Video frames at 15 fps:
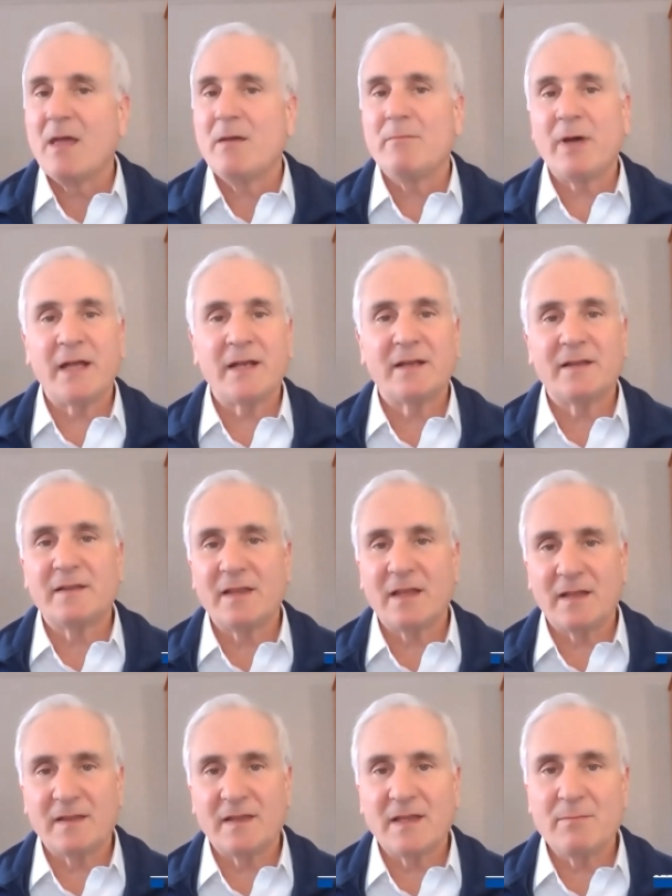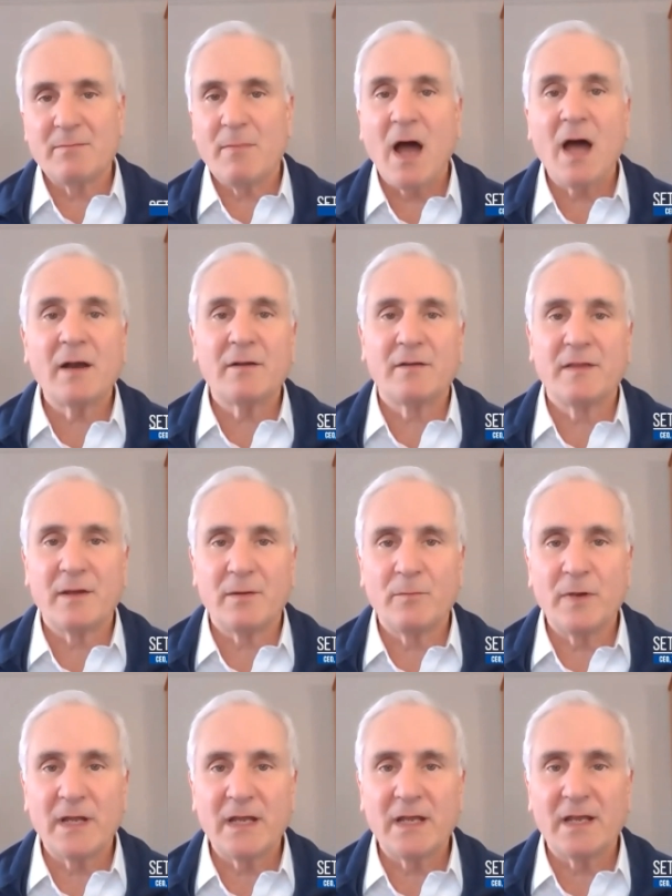But the, the model that
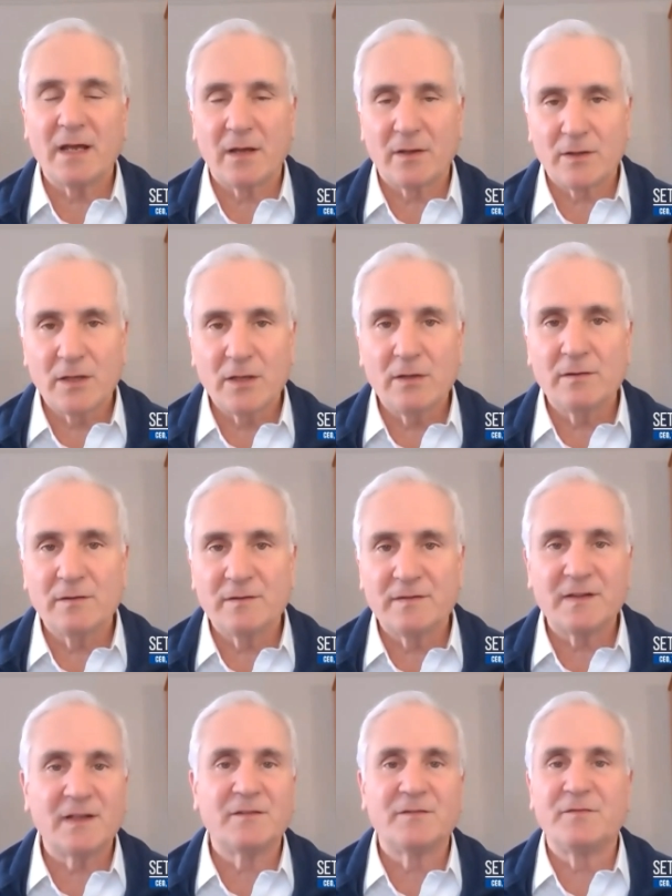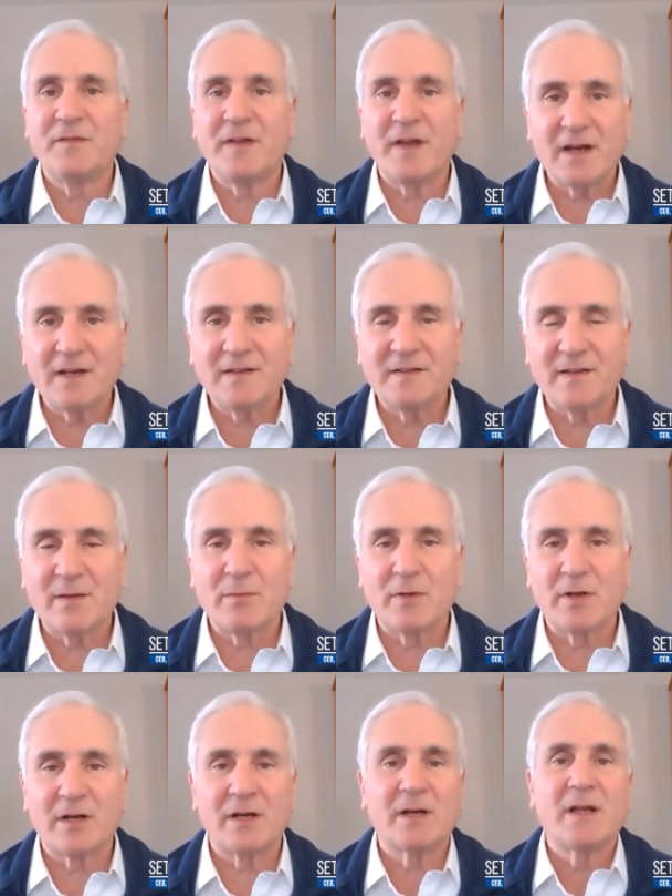we use is very
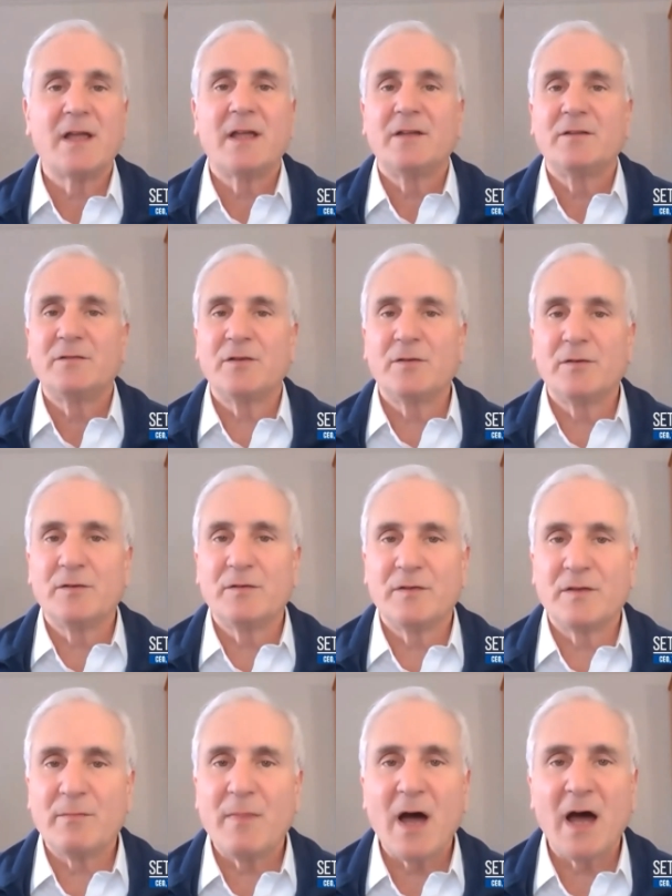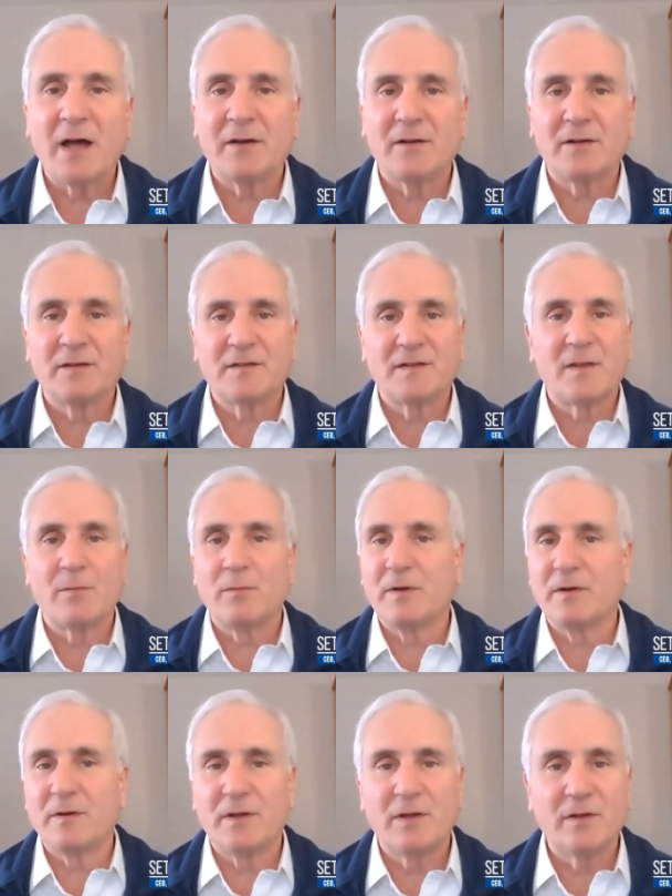similar to the models that were
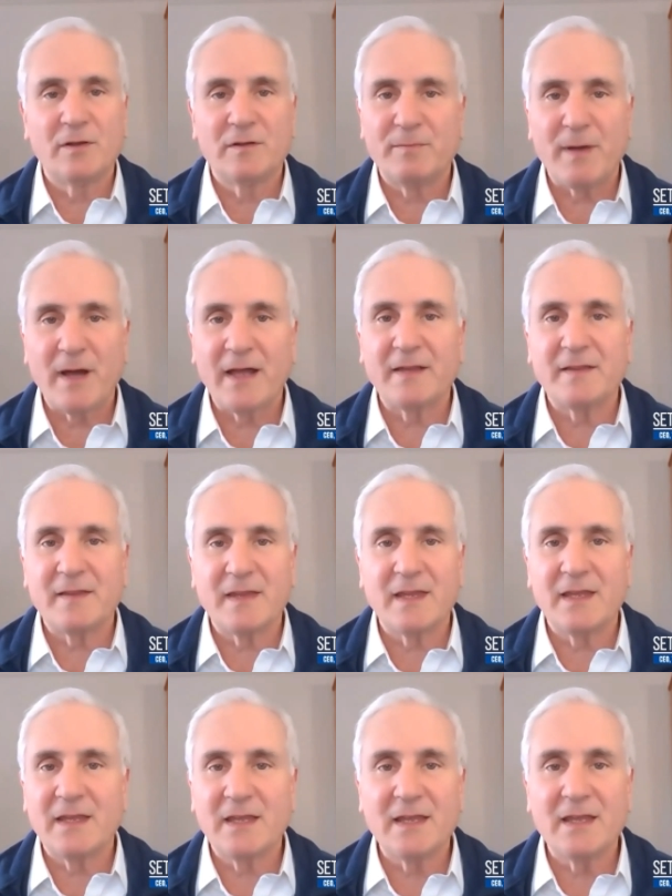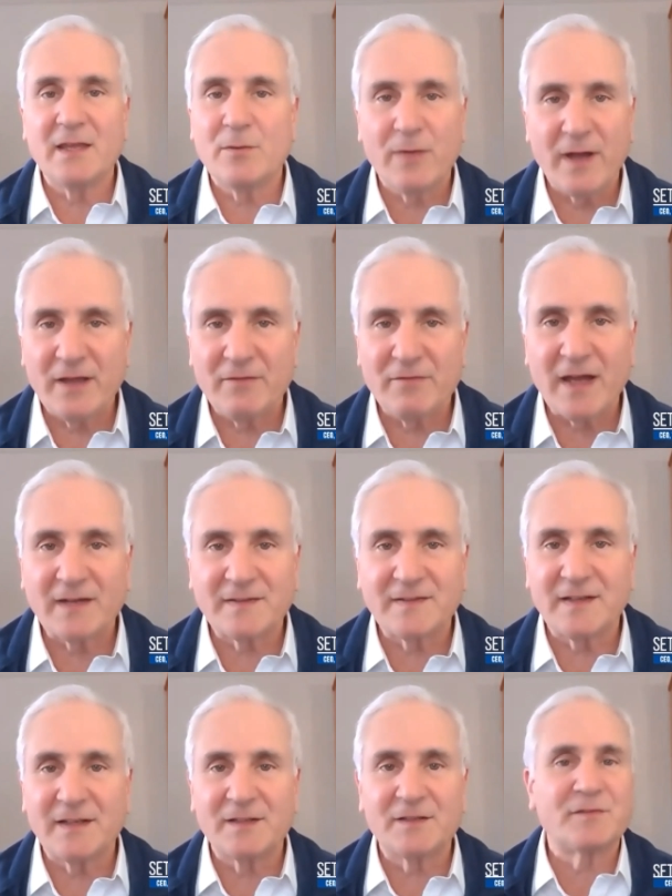used by the EUA
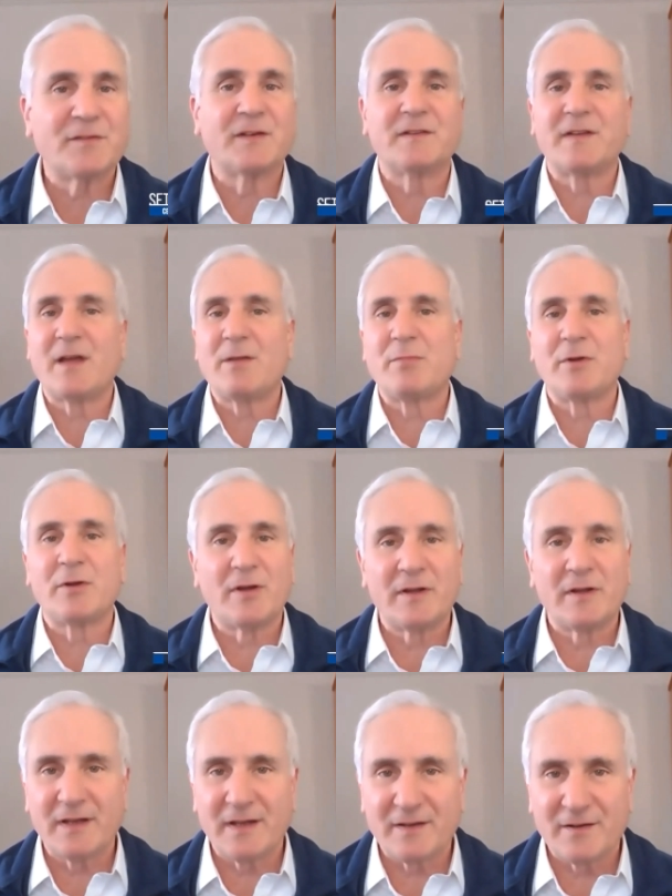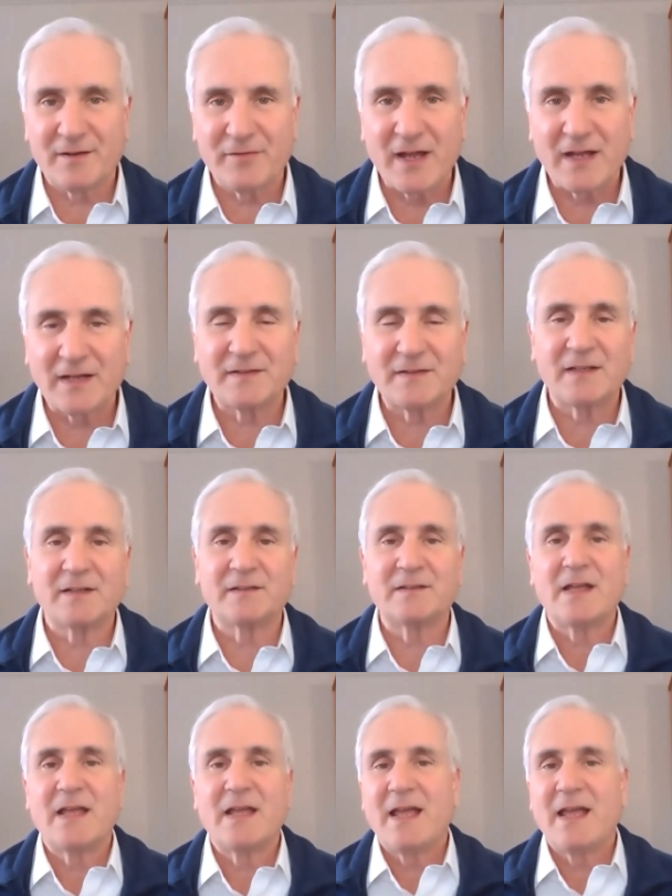vaccines, for example, and all the other vaccines.